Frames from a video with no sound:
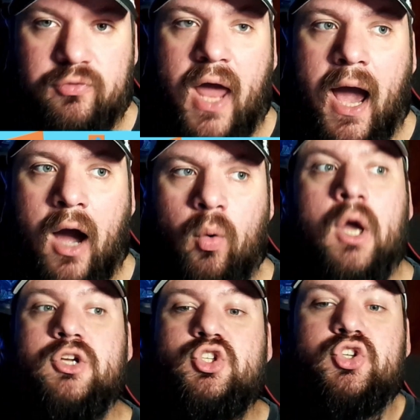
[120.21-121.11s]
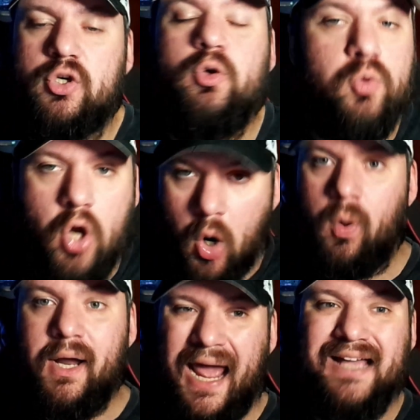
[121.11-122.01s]
now, just so you know
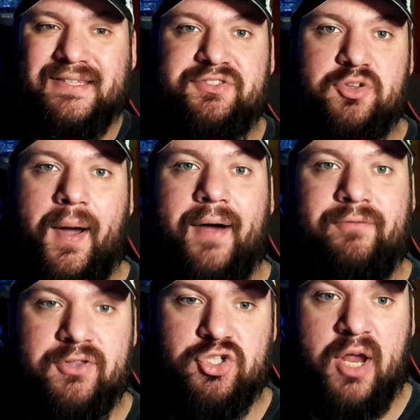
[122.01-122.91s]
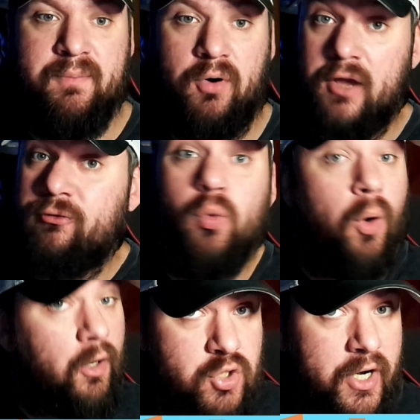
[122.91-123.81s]
what assets you have in the chamber, if you
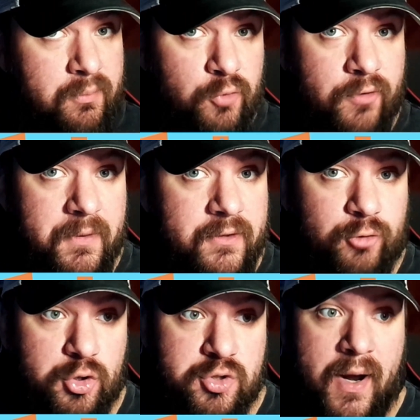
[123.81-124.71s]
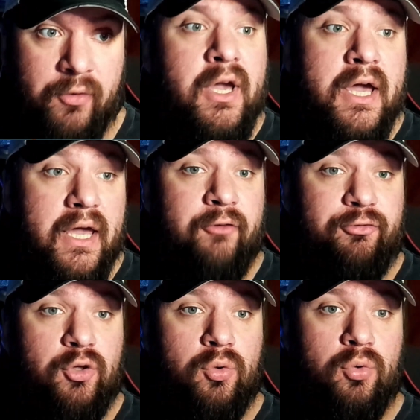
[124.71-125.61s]
want to try to move up in the first round, if
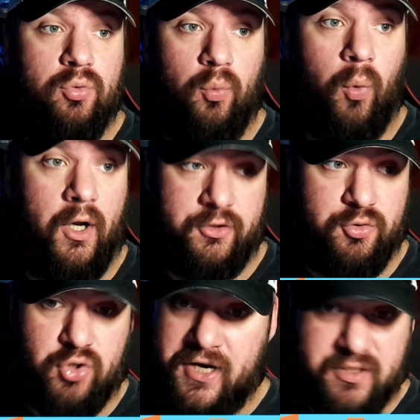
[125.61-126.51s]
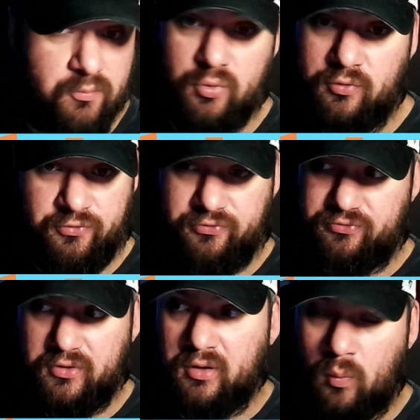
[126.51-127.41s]
you want to try to
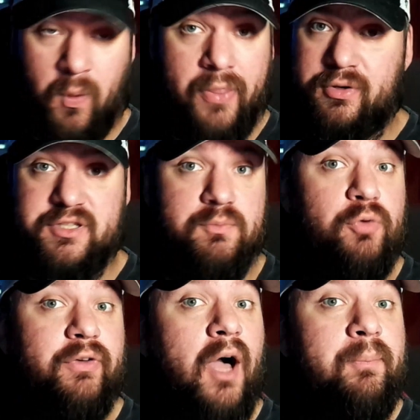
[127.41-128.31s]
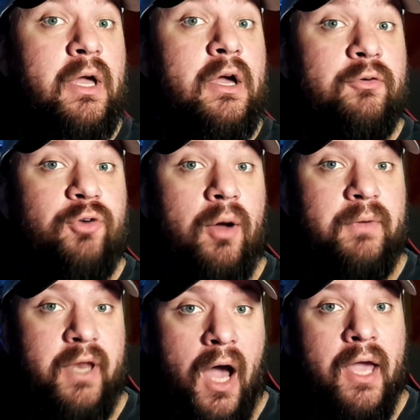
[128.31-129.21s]
move, whether it's moving up
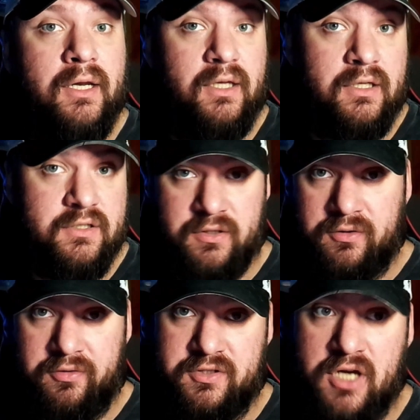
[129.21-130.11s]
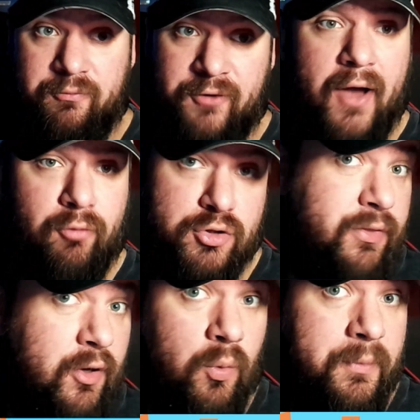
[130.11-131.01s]
from 9 into the top 5, which I
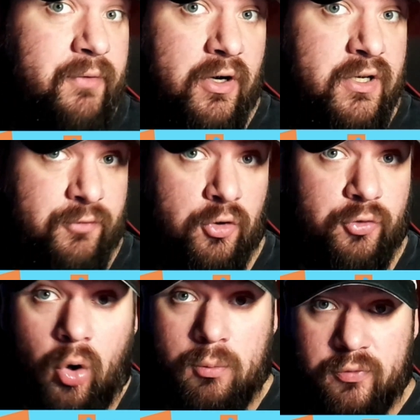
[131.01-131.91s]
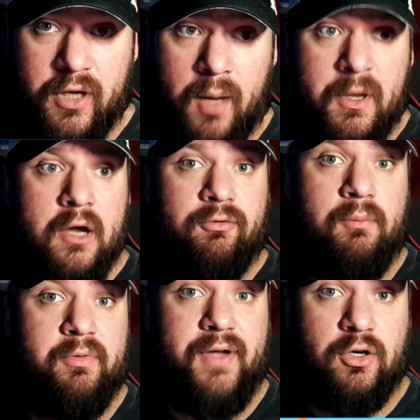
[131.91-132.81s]
think will be very difficult, or moving up
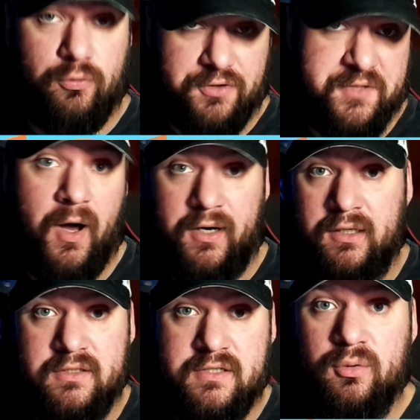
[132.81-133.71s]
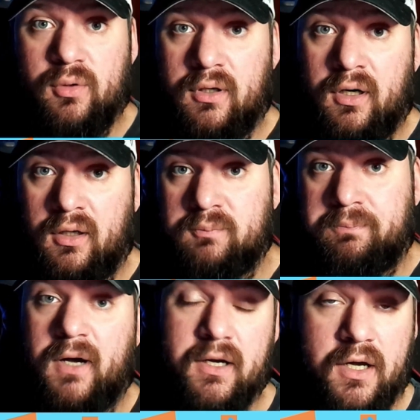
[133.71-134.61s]
from the Vancouver spot into
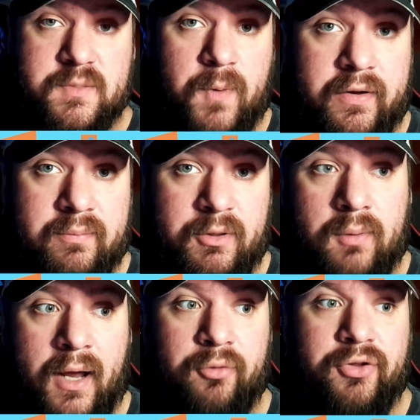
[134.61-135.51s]
a spot in the middle rounds